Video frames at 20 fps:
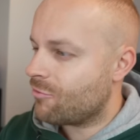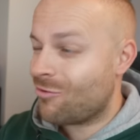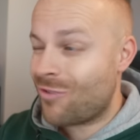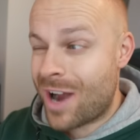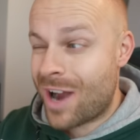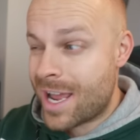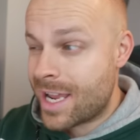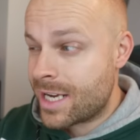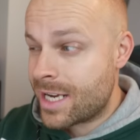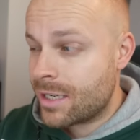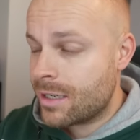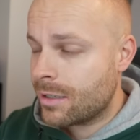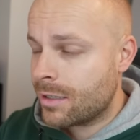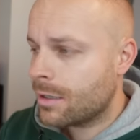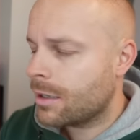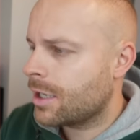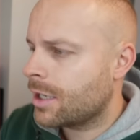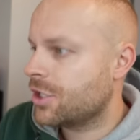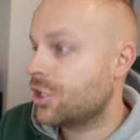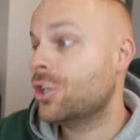rain?
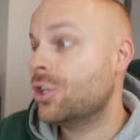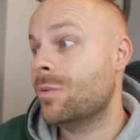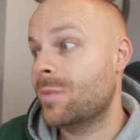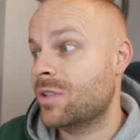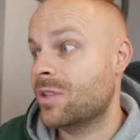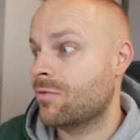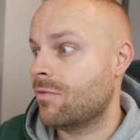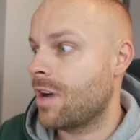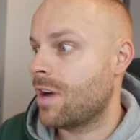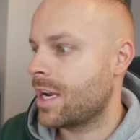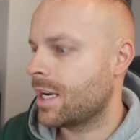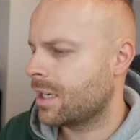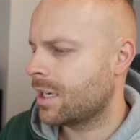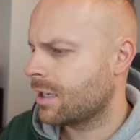I assume it's rain.